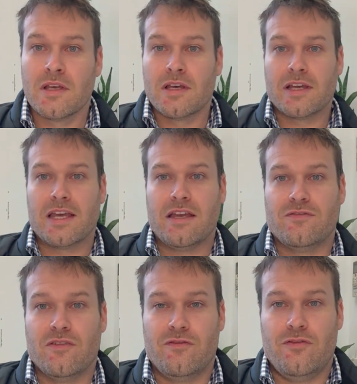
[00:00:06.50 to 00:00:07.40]
Okay,
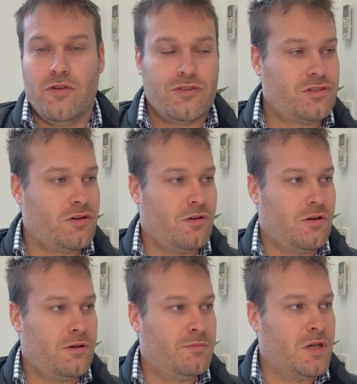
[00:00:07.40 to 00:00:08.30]
for first
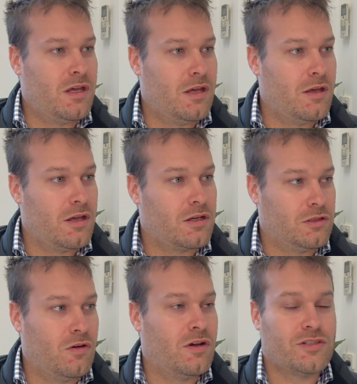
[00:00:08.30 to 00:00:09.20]
time
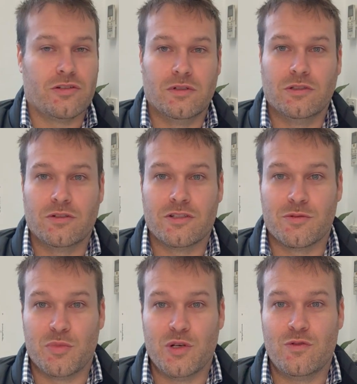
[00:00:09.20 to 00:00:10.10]
clients who are looking to
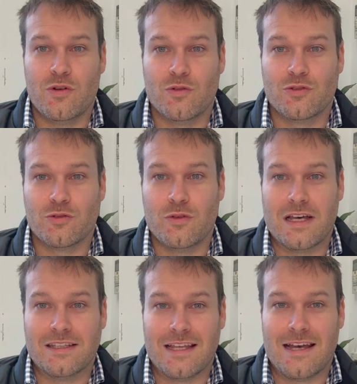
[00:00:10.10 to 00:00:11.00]
build or do
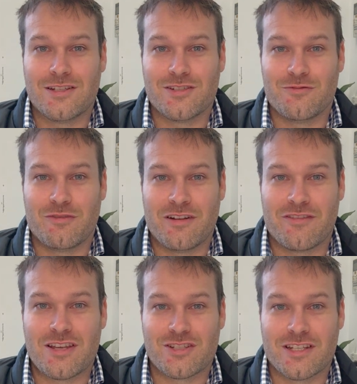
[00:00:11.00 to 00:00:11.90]
a large
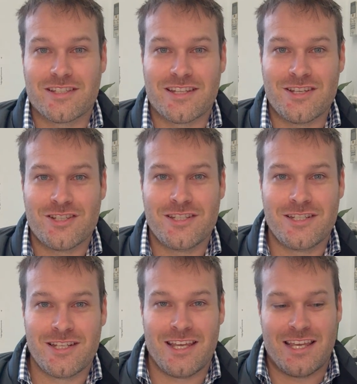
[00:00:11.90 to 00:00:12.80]
renovation extension,